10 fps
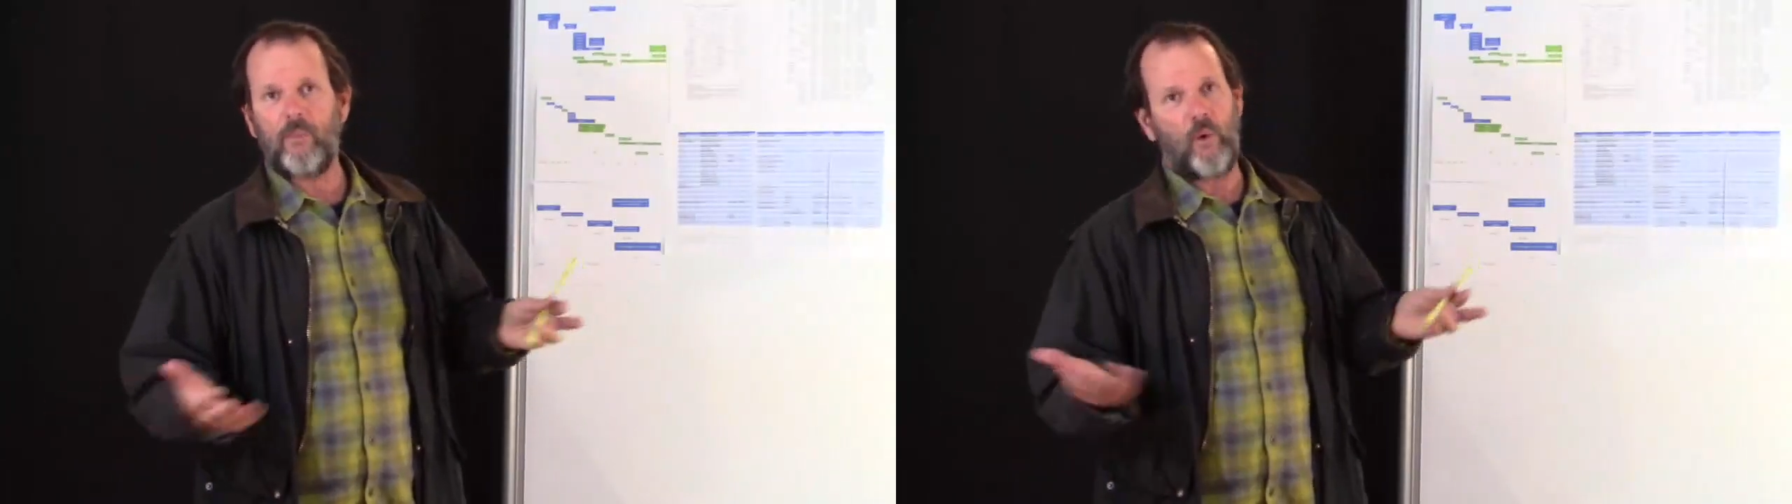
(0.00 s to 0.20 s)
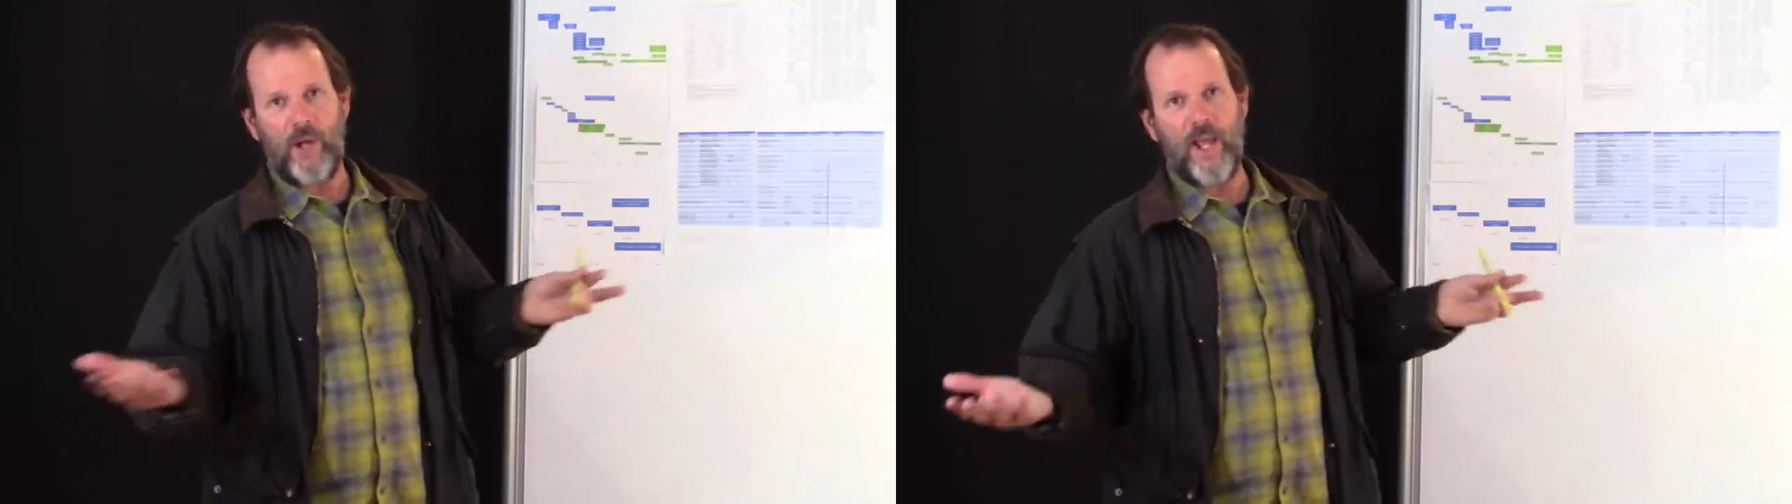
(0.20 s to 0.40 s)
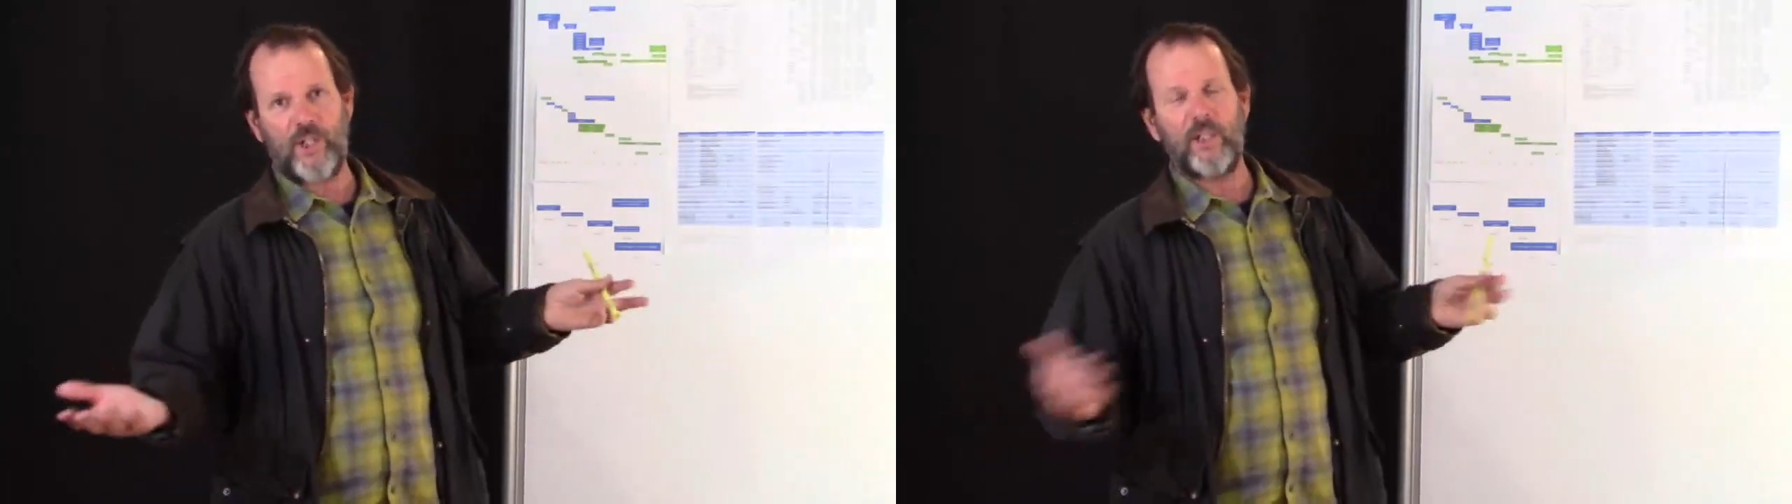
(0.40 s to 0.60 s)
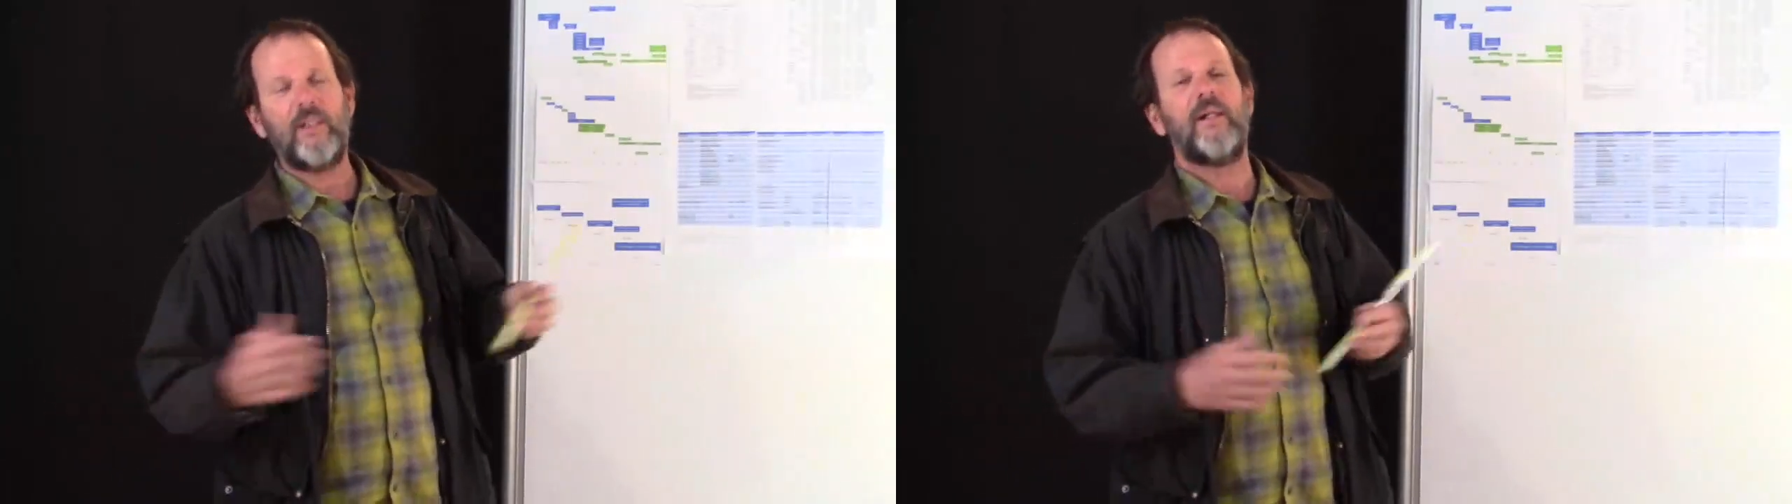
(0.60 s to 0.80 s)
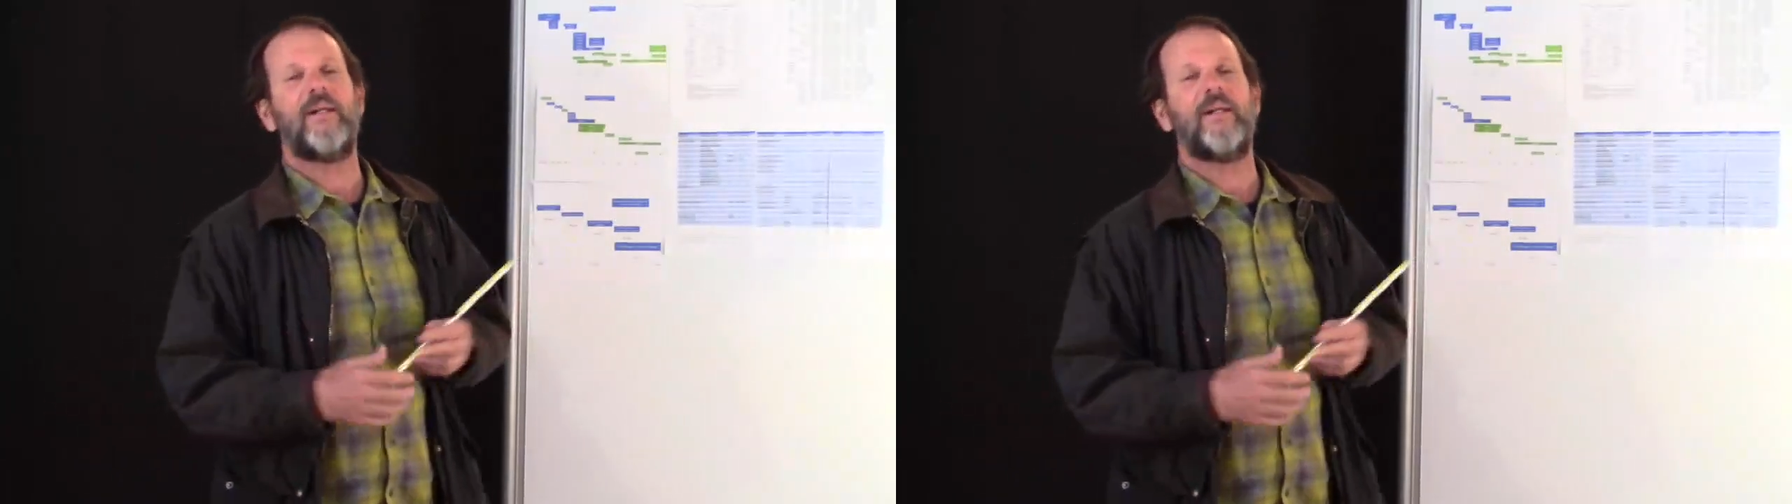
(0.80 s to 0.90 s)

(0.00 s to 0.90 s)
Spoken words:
or nation